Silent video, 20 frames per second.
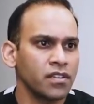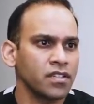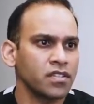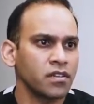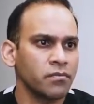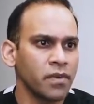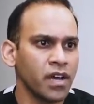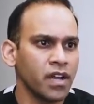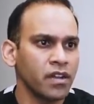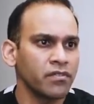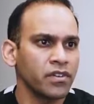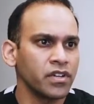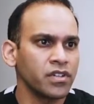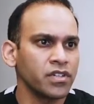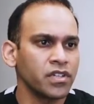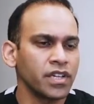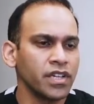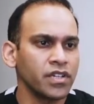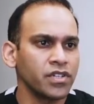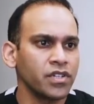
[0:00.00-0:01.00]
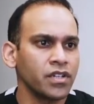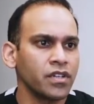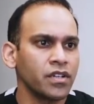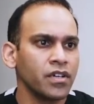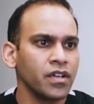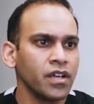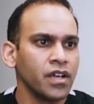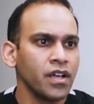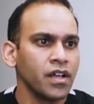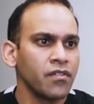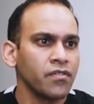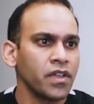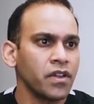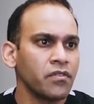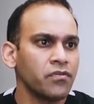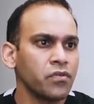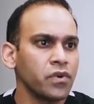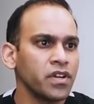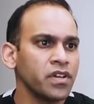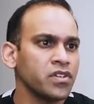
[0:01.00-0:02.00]
this amount of irritation, then
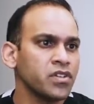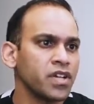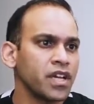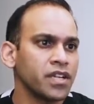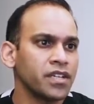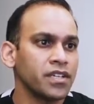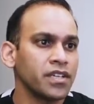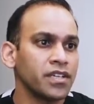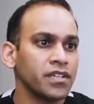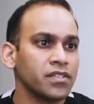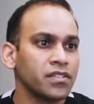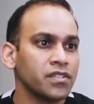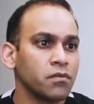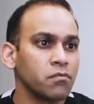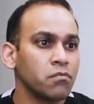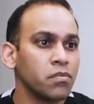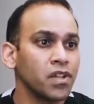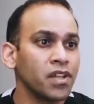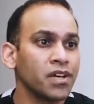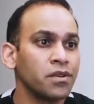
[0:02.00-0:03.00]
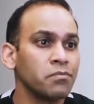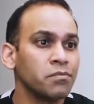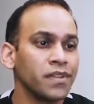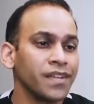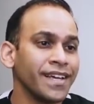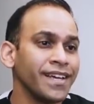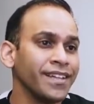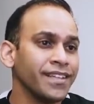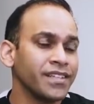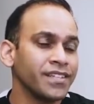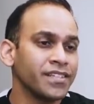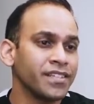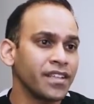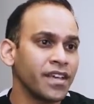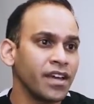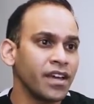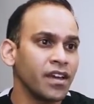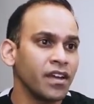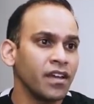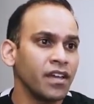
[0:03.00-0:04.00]
if we're injecting some blood platelets
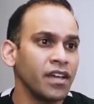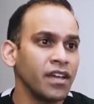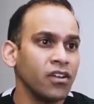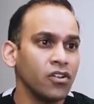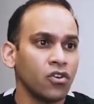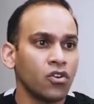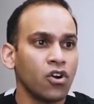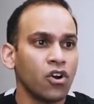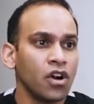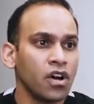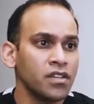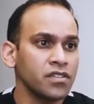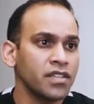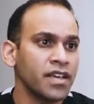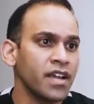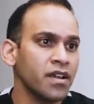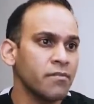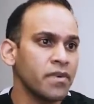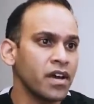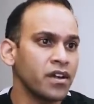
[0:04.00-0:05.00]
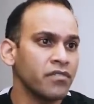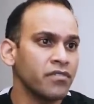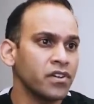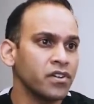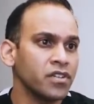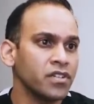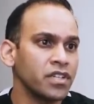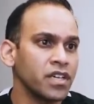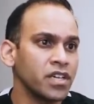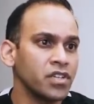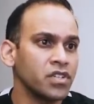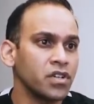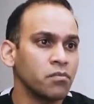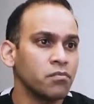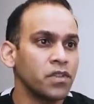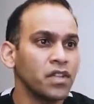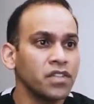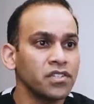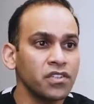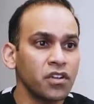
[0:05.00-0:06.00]
there, it'll cause that amount of irritation,
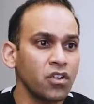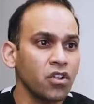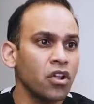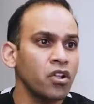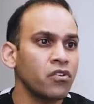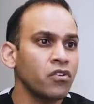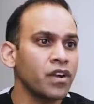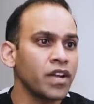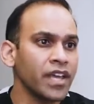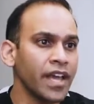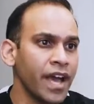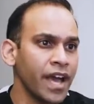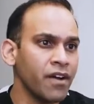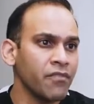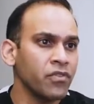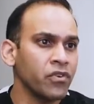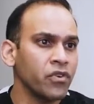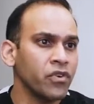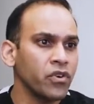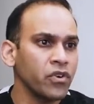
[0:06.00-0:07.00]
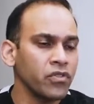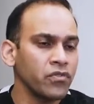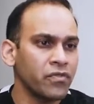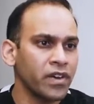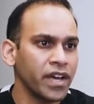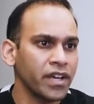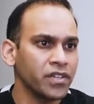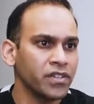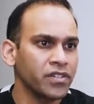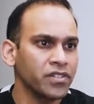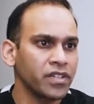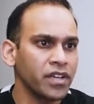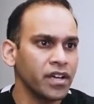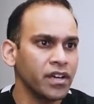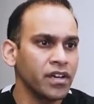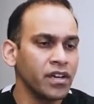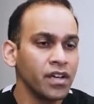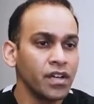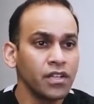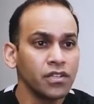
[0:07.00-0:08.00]
plus it'll already have the growth factors.
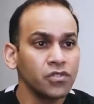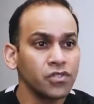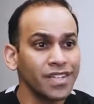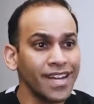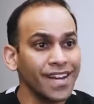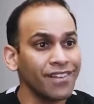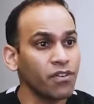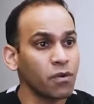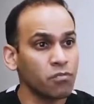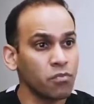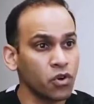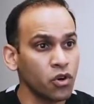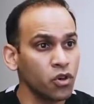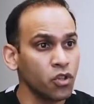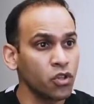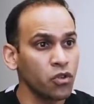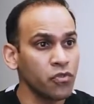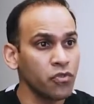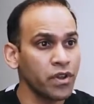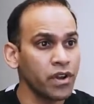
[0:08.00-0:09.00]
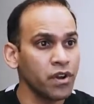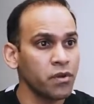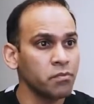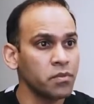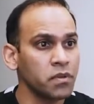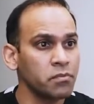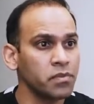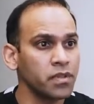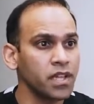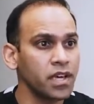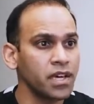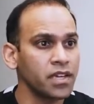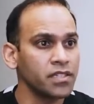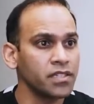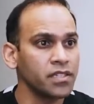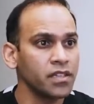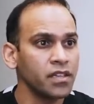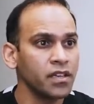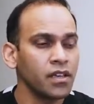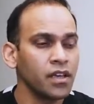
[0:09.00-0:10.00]
Sure. So it's kind of a prolotherapy
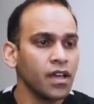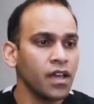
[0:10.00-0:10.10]
plus.